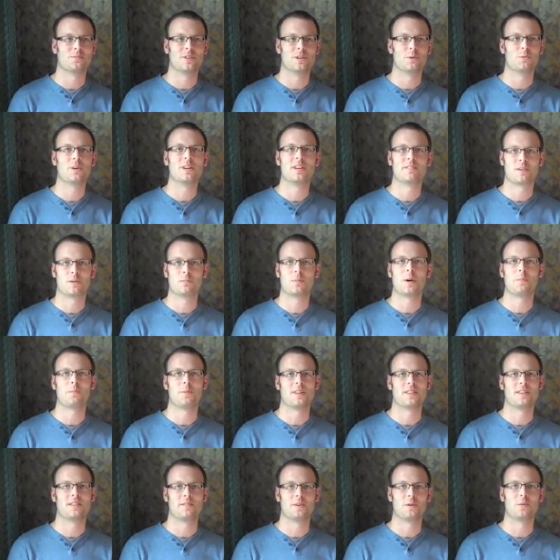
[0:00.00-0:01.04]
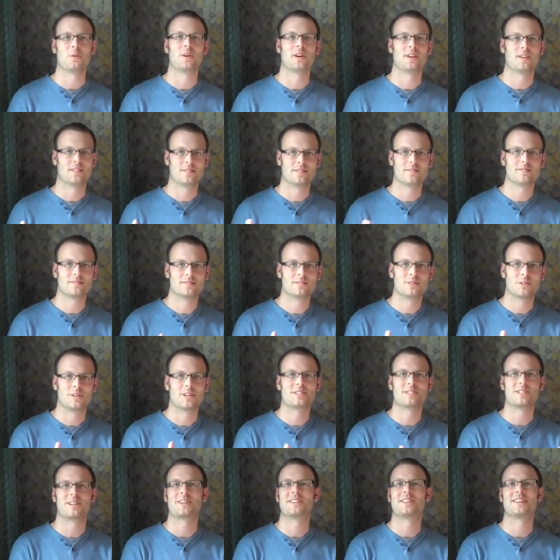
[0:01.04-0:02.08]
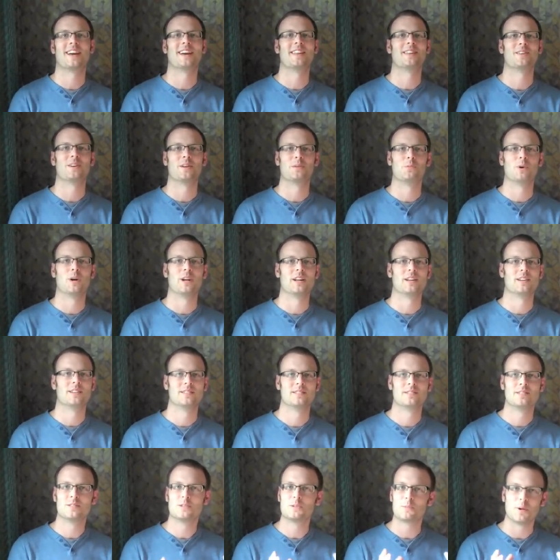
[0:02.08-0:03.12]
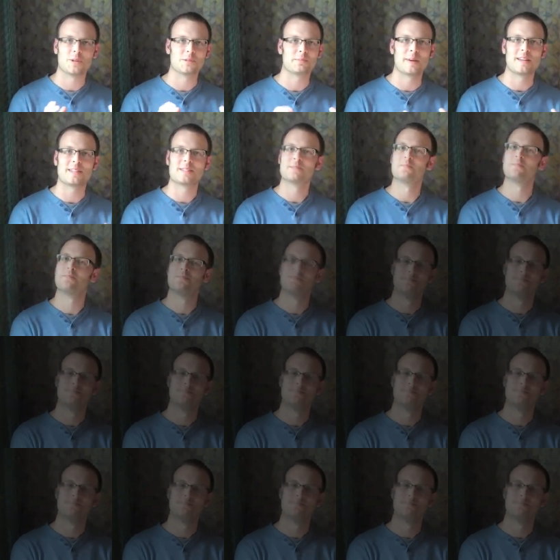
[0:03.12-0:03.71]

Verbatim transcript: you wouldn't have come up with if you weren't sort of stuck together in one small space.